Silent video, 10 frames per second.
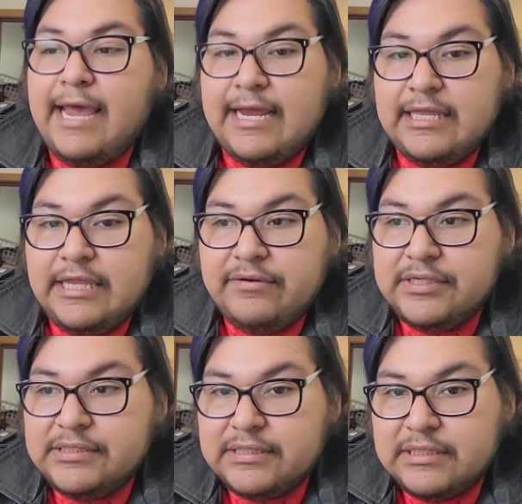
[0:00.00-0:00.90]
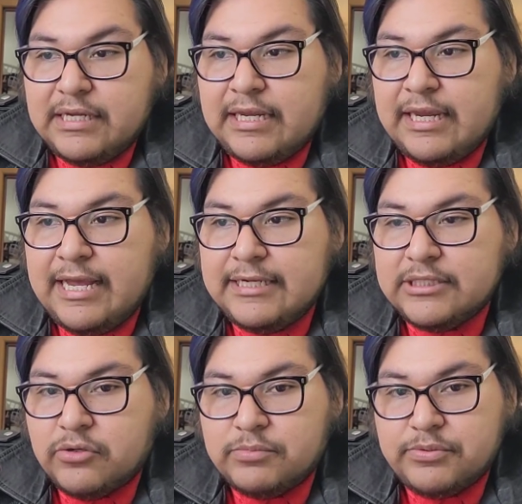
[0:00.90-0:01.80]
and he had
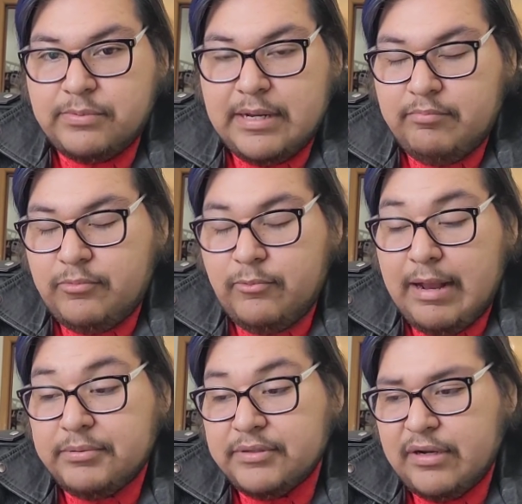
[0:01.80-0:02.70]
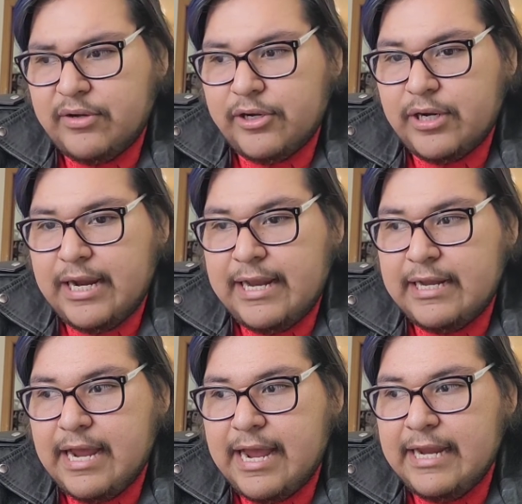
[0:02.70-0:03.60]
his arms wrapped around her,
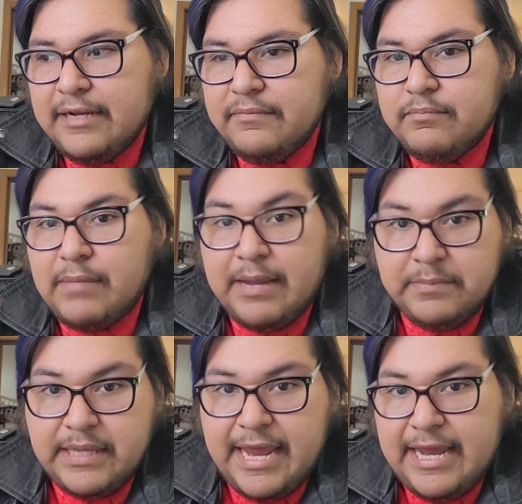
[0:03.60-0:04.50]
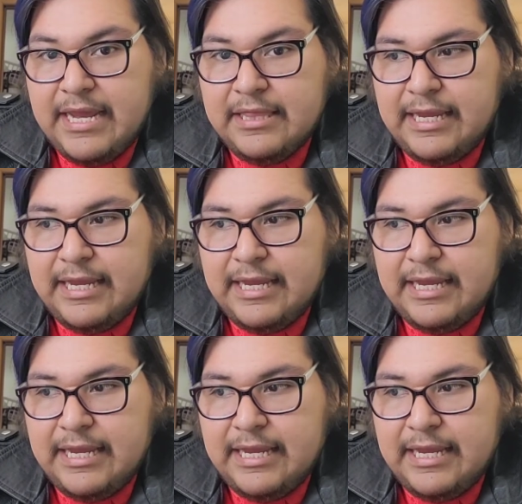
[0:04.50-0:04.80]
and I'm gay.